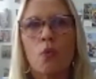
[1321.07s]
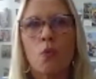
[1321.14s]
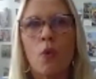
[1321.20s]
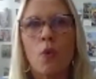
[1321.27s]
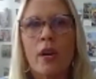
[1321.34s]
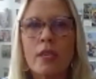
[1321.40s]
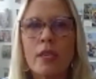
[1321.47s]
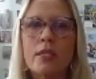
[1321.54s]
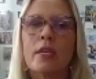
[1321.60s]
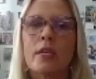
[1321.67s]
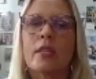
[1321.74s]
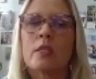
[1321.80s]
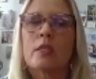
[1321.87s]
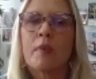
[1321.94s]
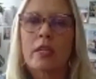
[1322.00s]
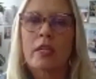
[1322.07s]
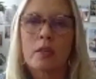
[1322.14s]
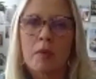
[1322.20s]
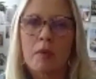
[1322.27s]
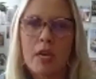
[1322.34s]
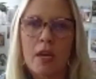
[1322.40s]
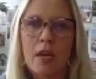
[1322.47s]
what is the
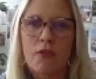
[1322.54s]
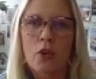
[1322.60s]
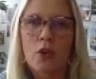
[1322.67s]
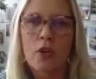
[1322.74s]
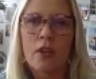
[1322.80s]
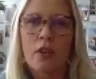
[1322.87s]
expected behavior?